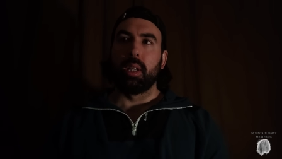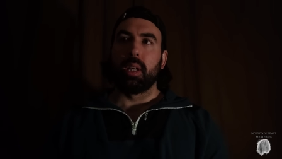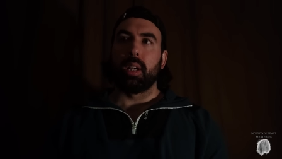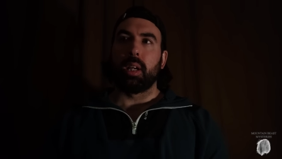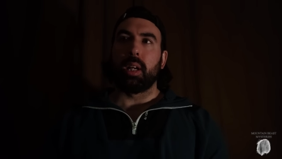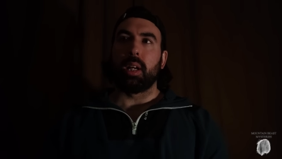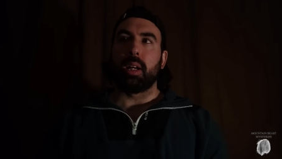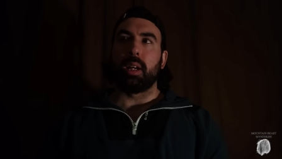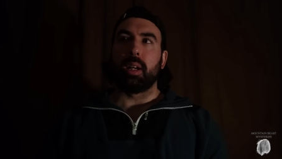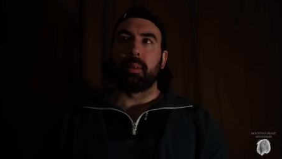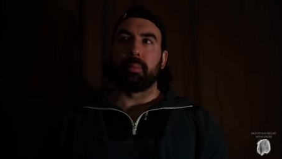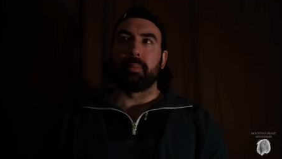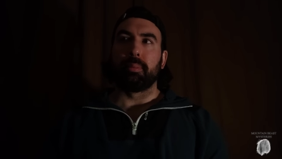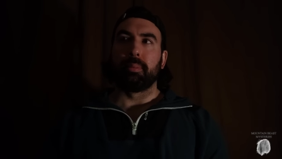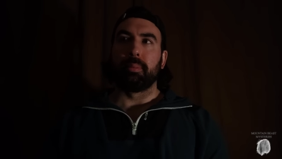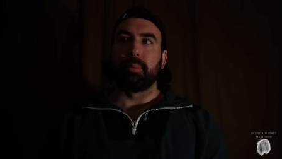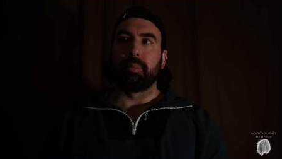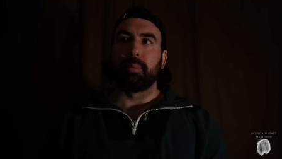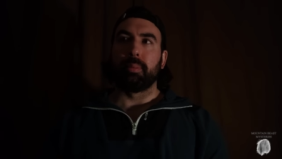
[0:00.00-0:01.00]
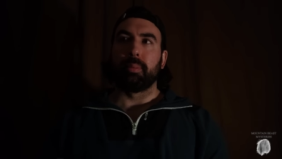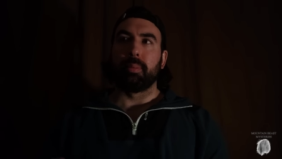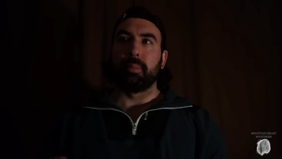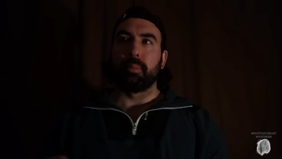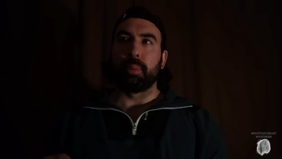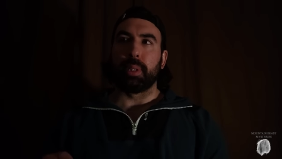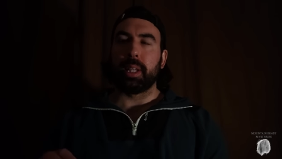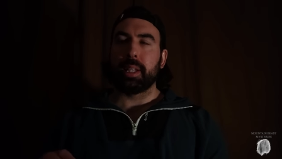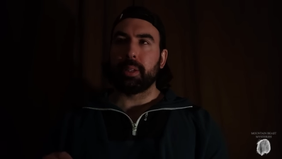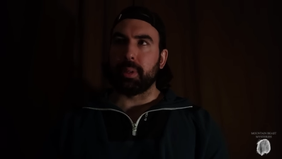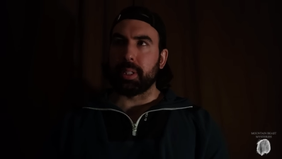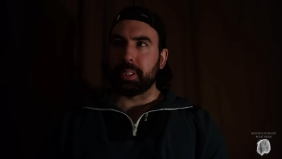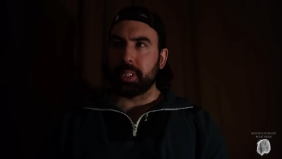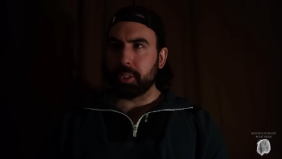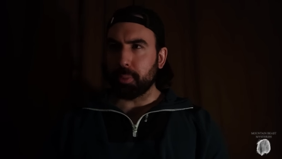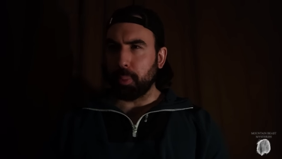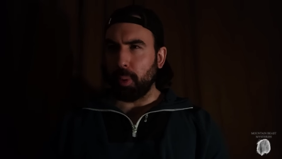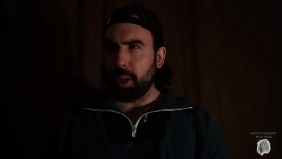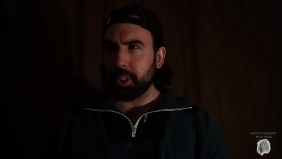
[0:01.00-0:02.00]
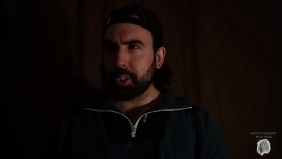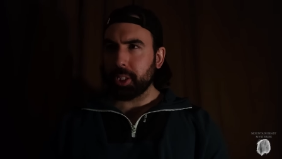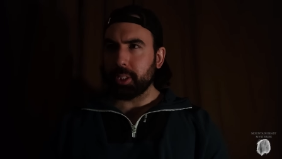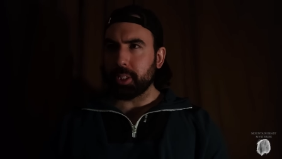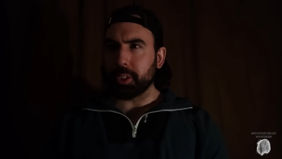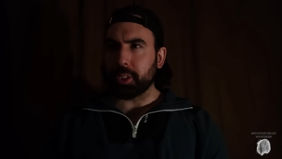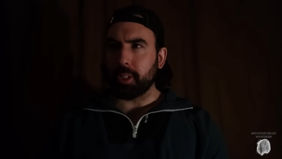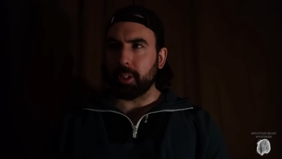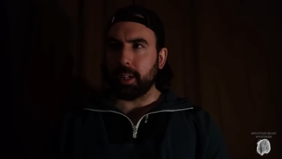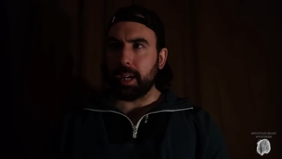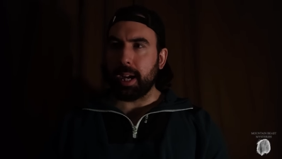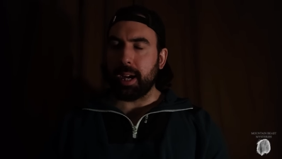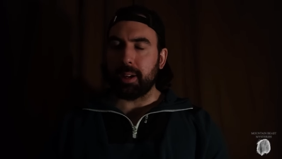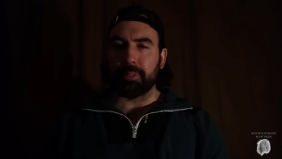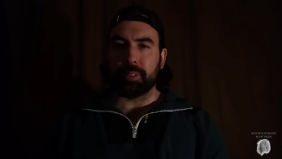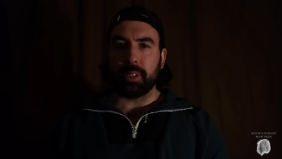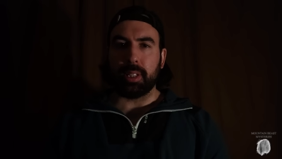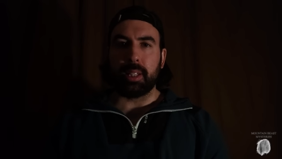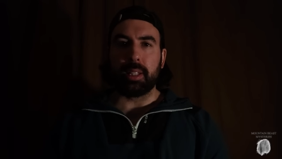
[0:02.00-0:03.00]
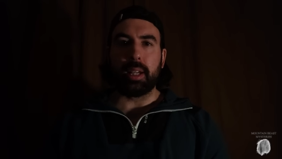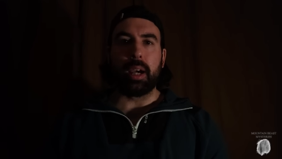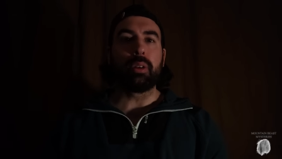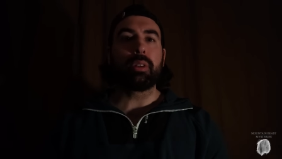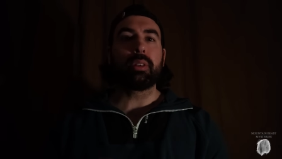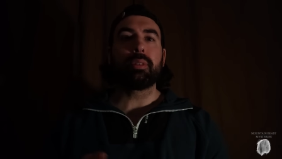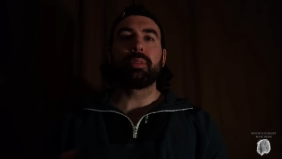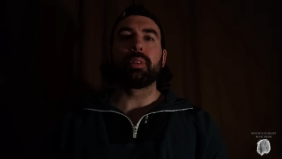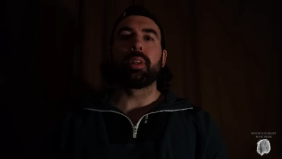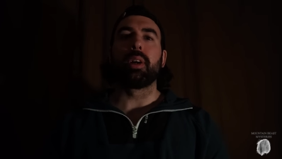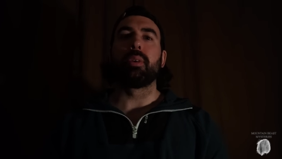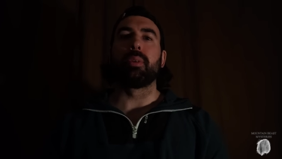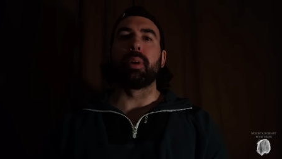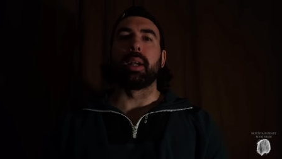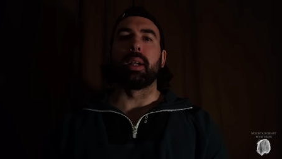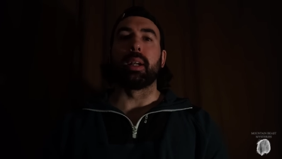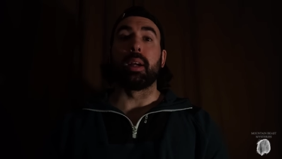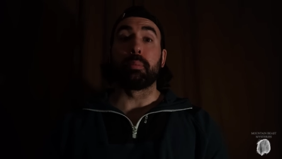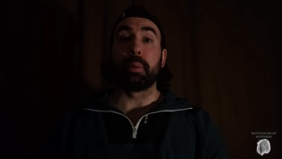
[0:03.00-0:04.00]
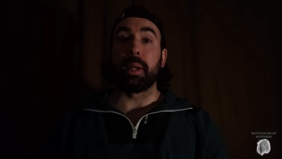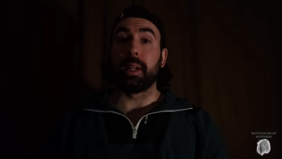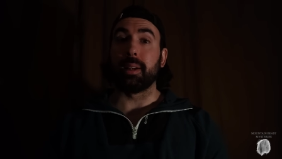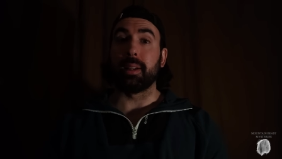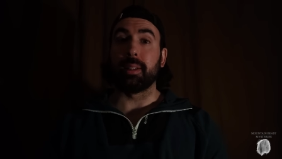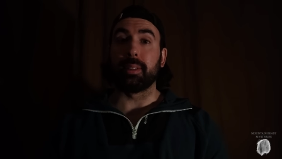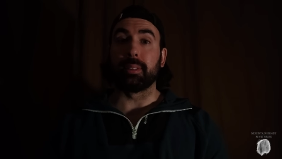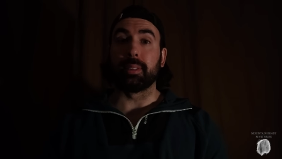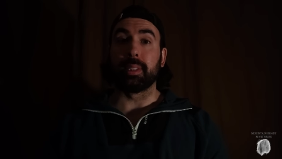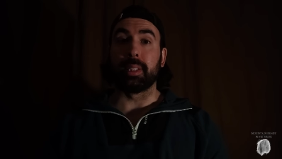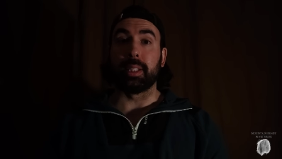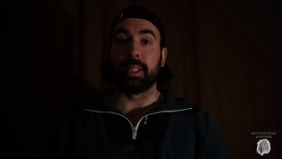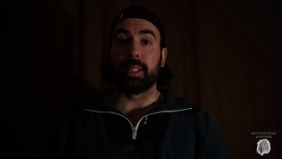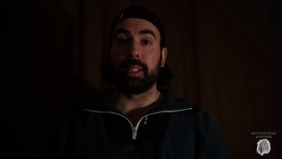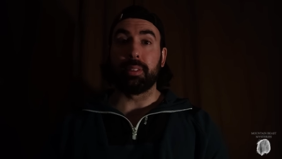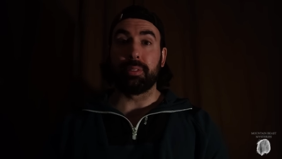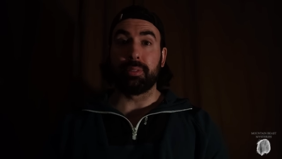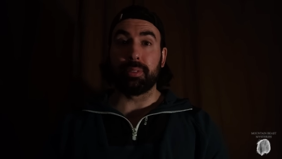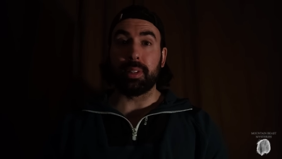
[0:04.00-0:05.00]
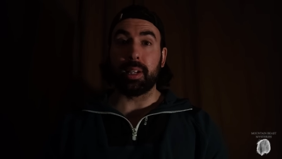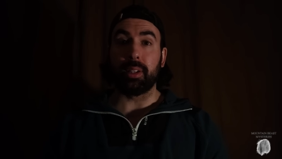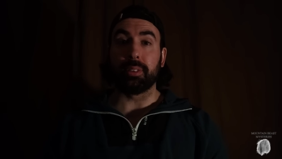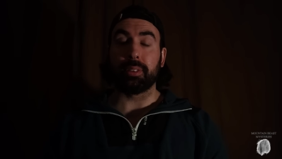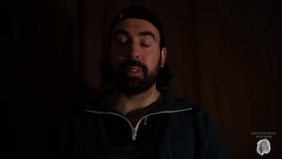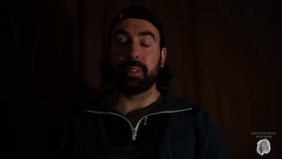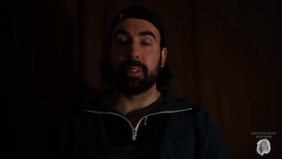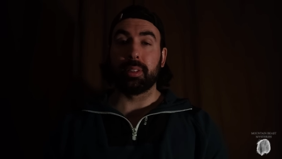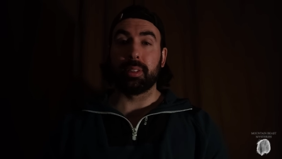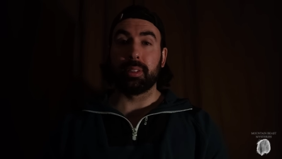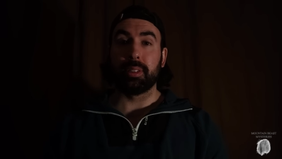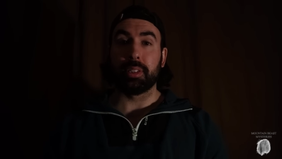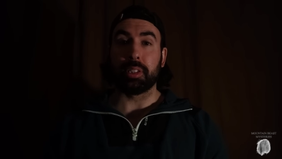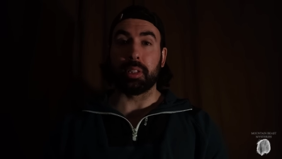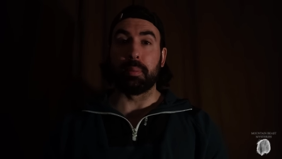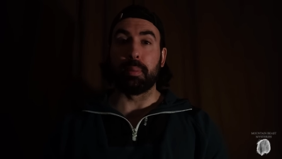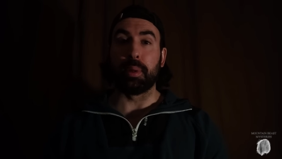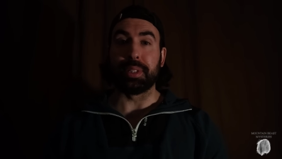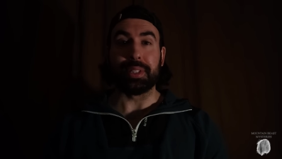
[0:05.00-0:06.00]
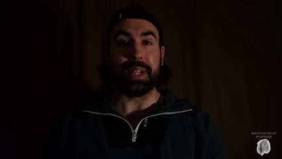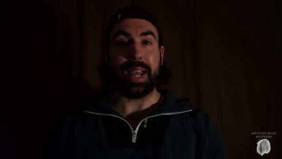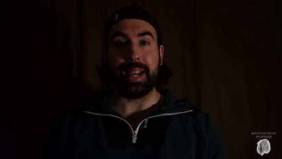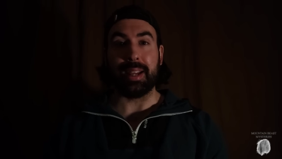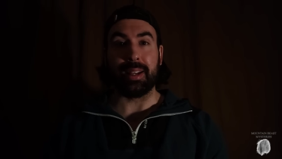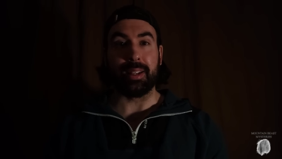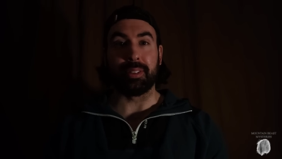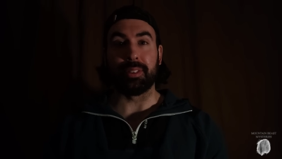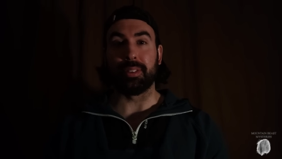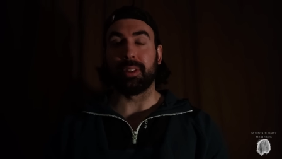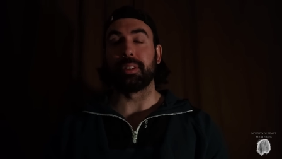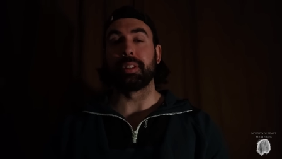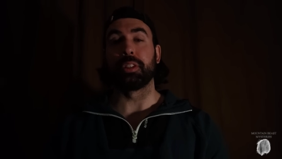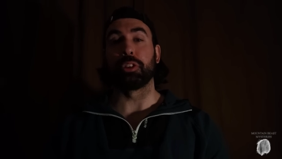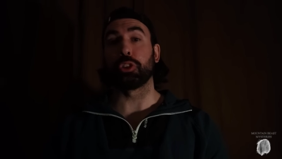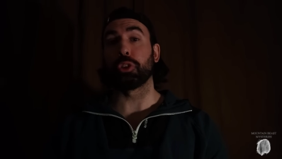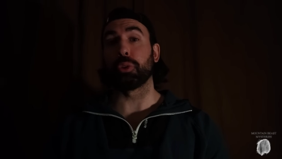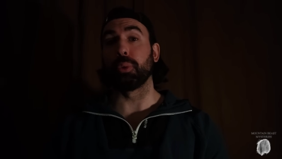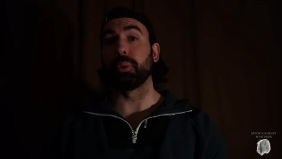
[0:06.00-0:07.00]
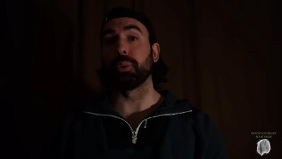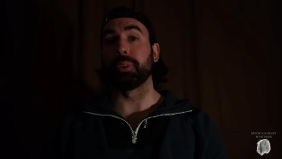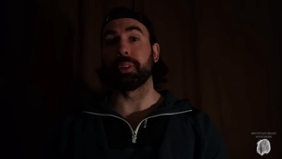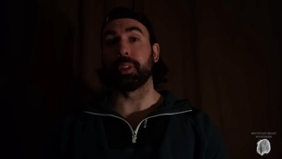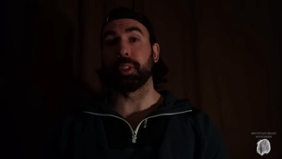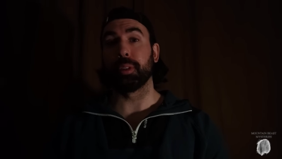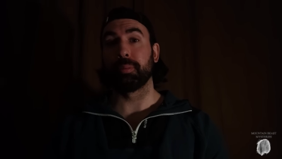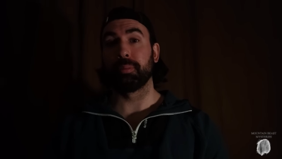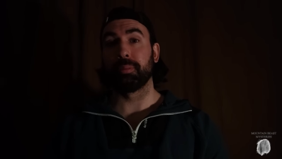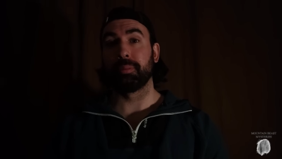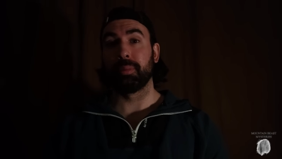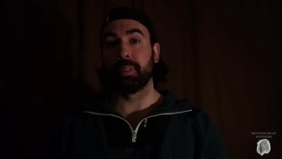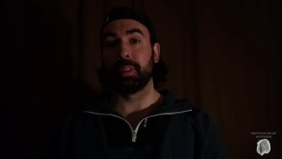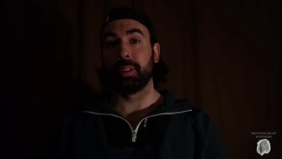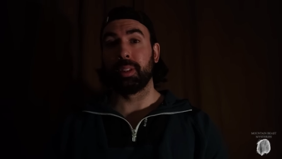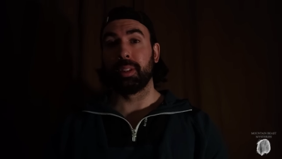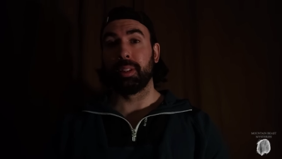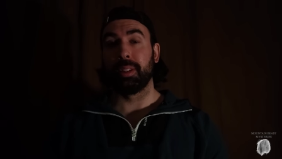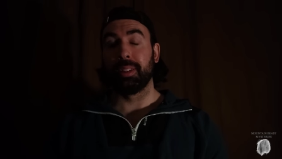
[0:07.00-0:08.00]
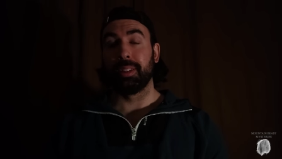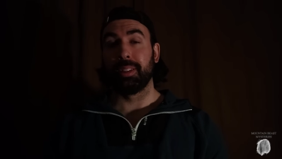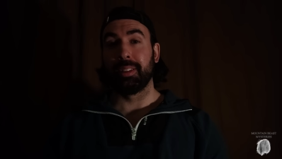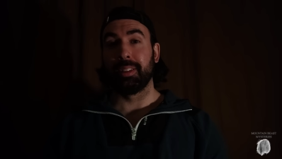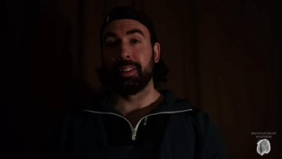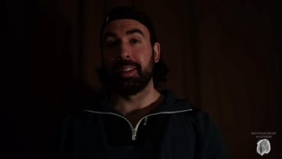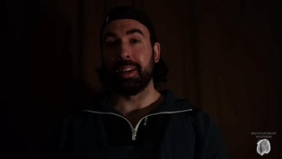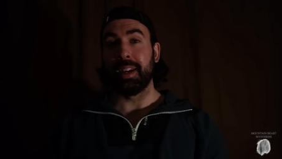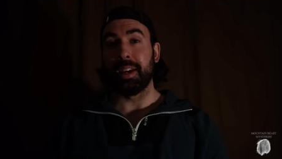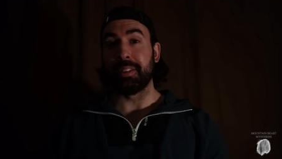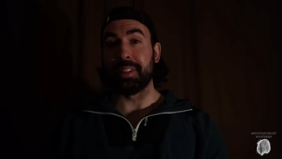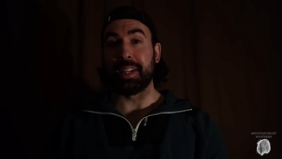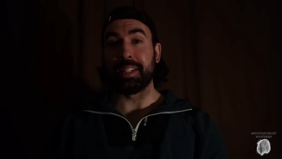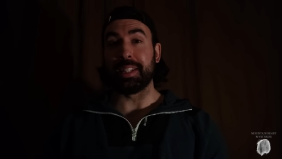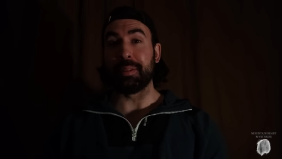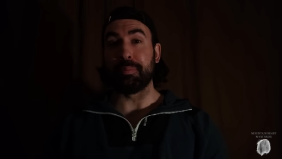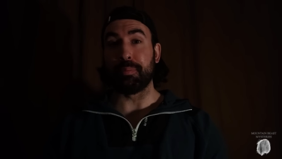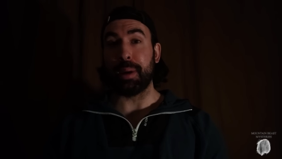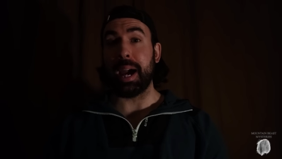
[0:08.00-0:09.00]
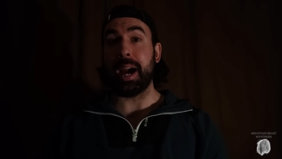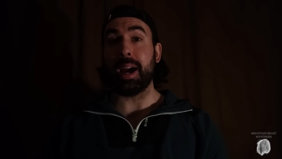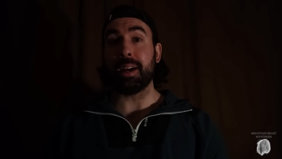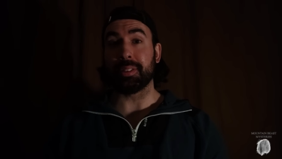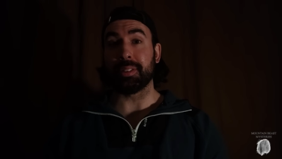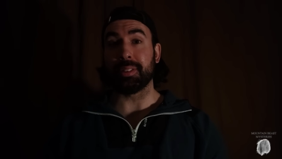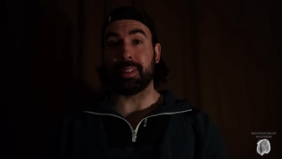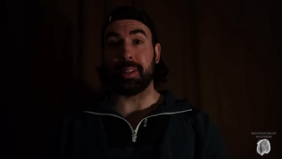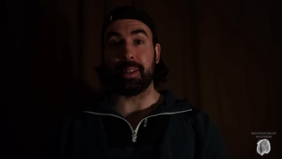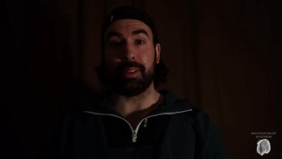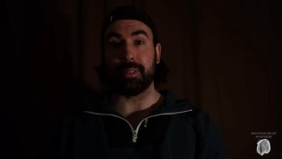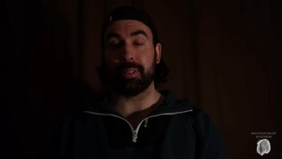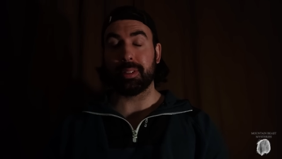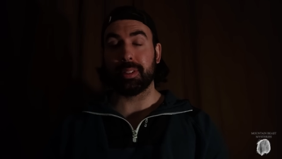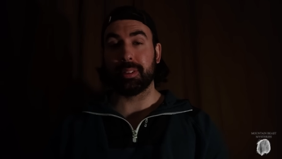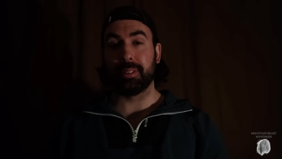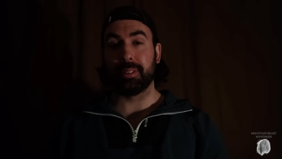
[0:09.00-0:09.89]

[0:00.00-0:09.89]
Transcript: Um, but, anyways, he's watching this craft, and out of nowhere, apparently, he felt someone's hand on his shoulder. And then he passes out